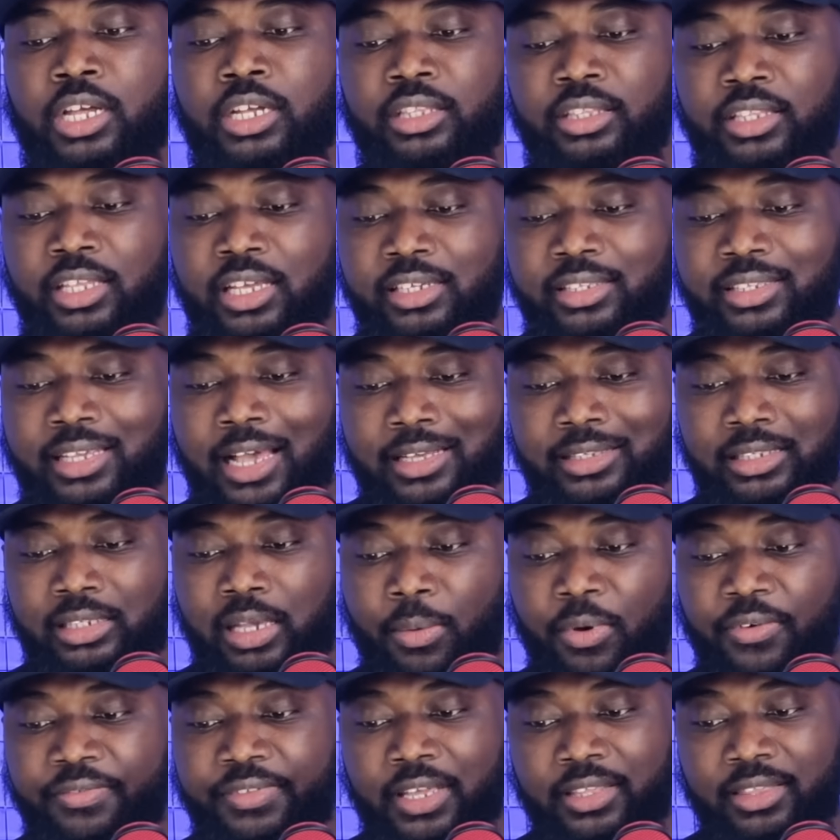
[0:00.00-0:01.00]
These are
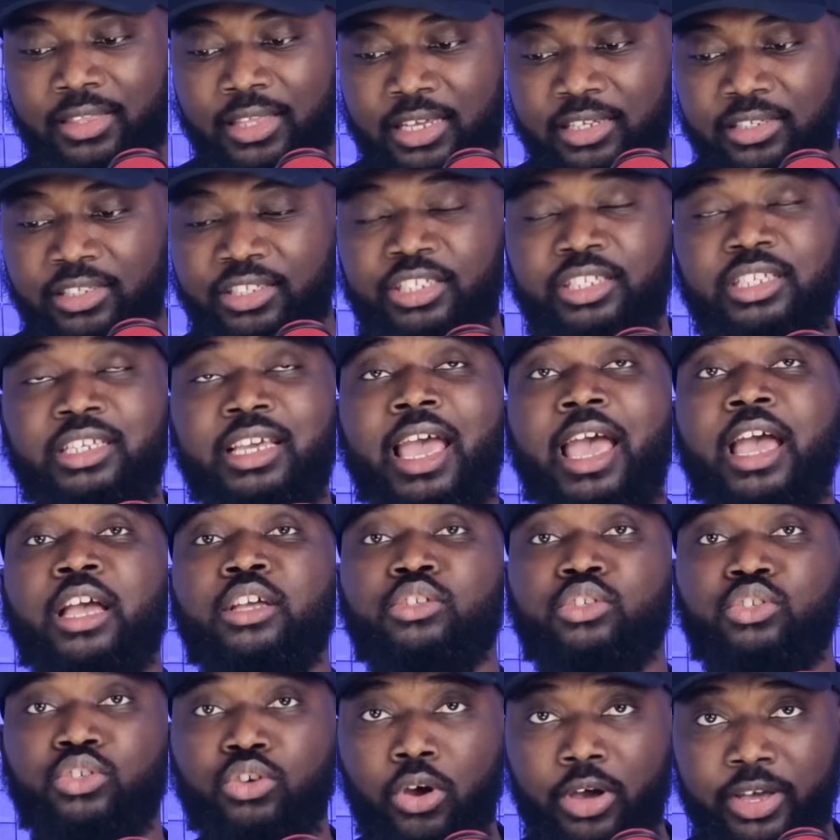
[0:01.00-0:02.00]
some of the things she
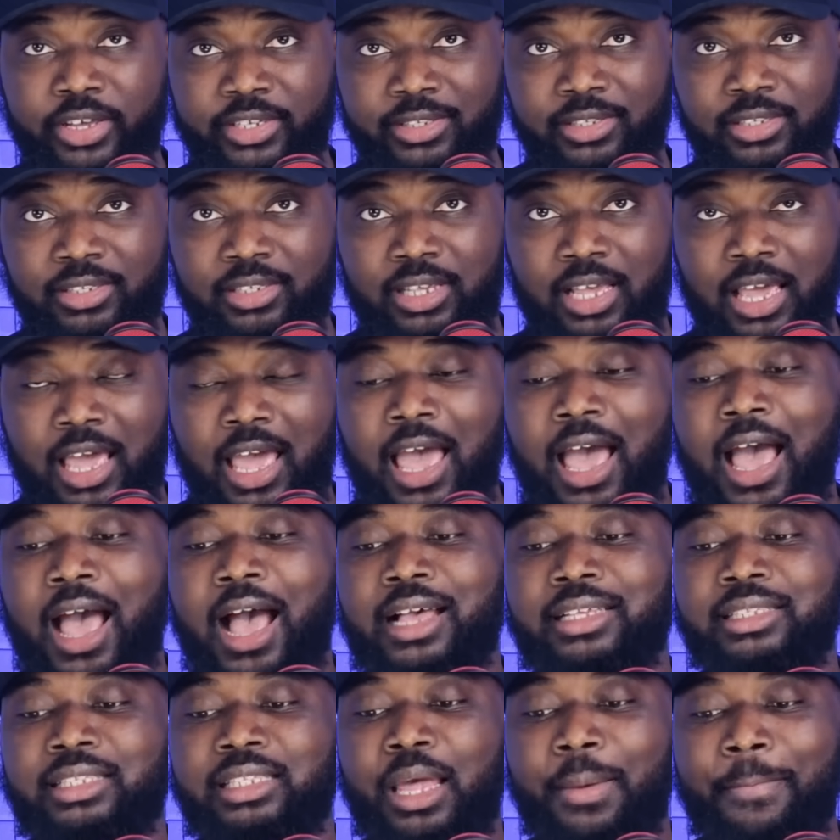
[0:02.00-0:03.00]
enjoys
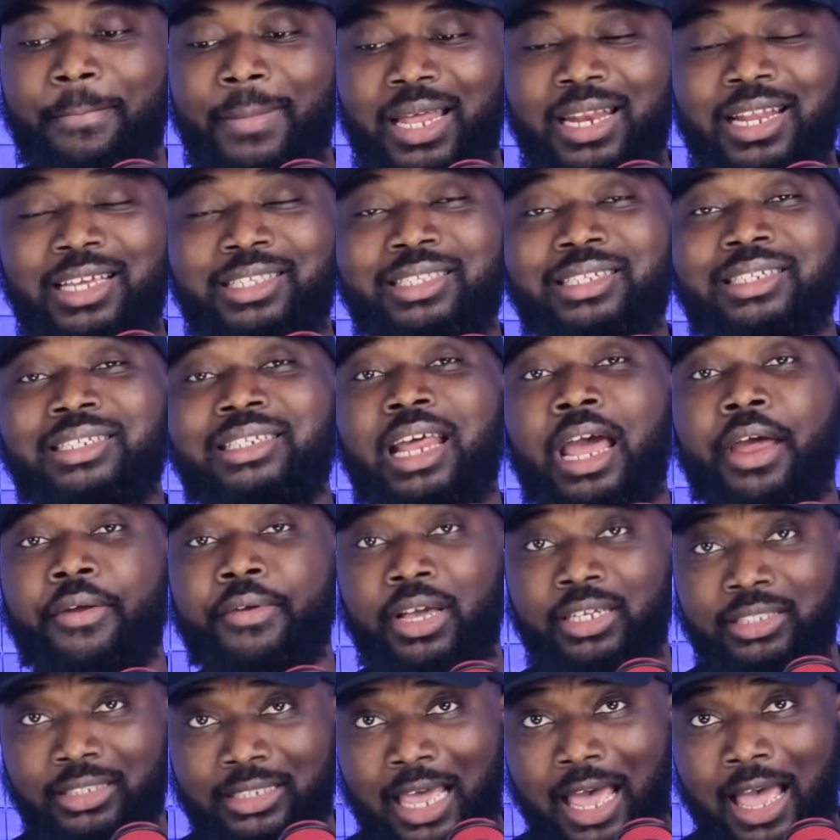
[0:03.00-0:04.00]
as the managing
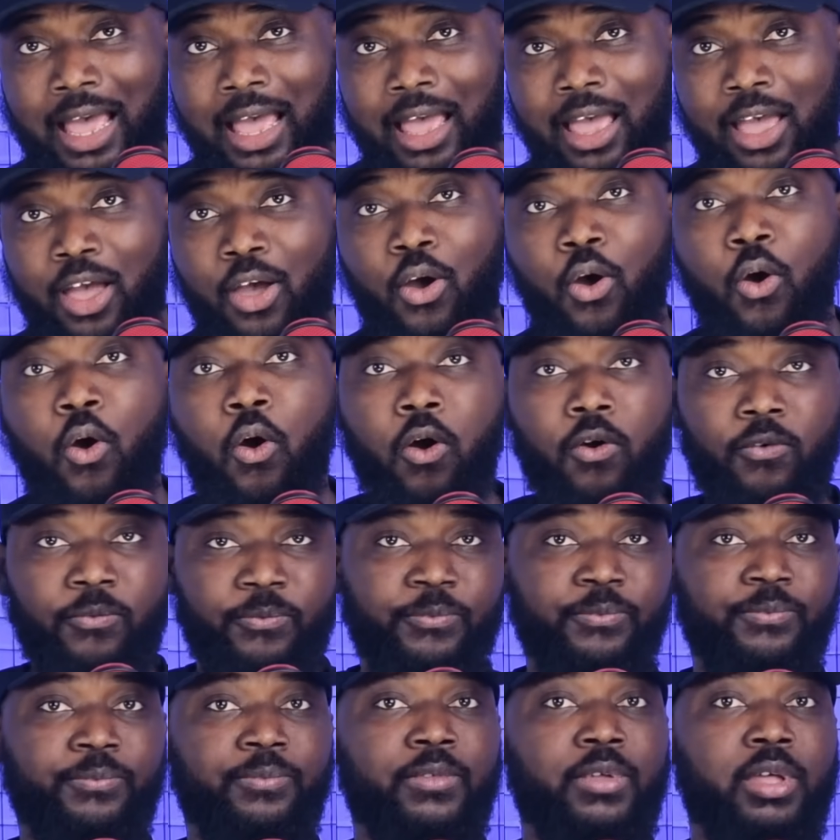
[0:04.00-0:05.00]
director
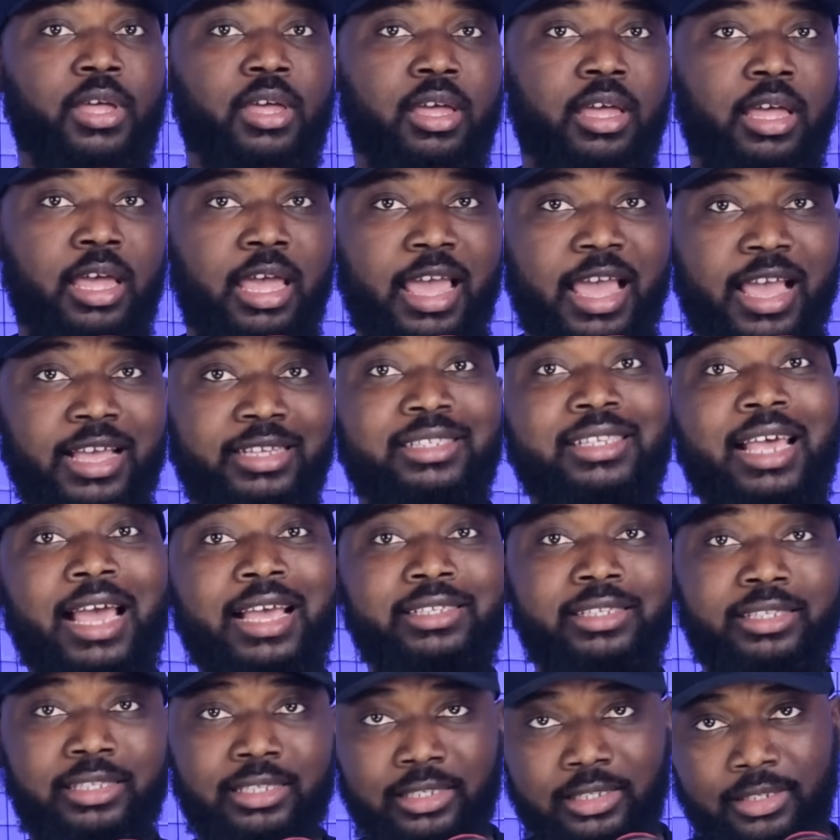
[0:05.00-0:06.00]
of
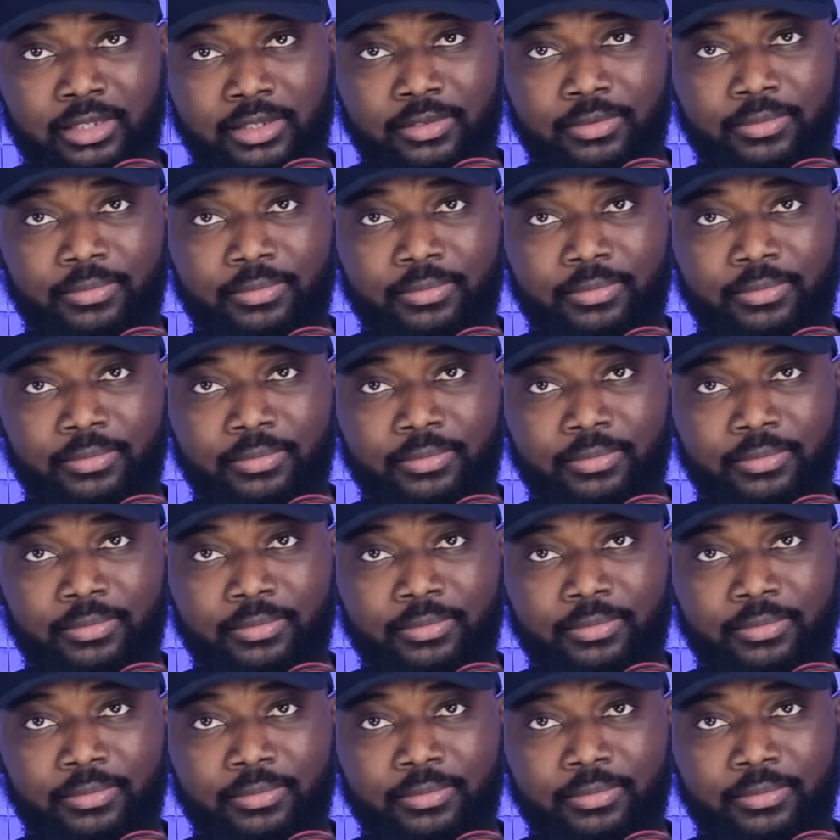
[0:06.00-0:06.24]
SIC.